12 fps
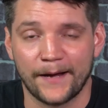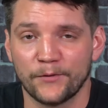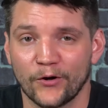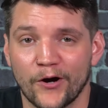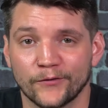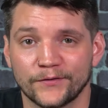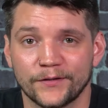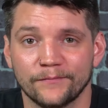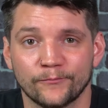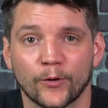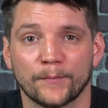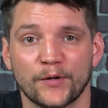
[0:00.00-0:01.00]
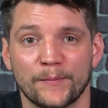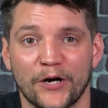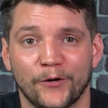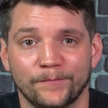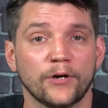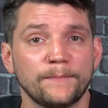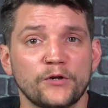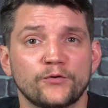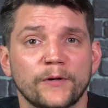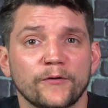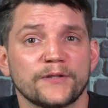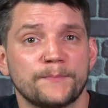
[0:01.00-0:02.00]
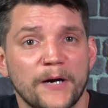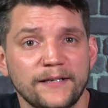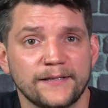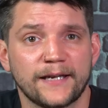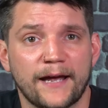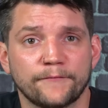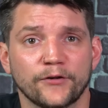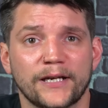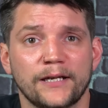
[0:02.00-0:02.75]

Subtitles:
I'm your host, Crypto Bo. Crypto Twitter is buzzing after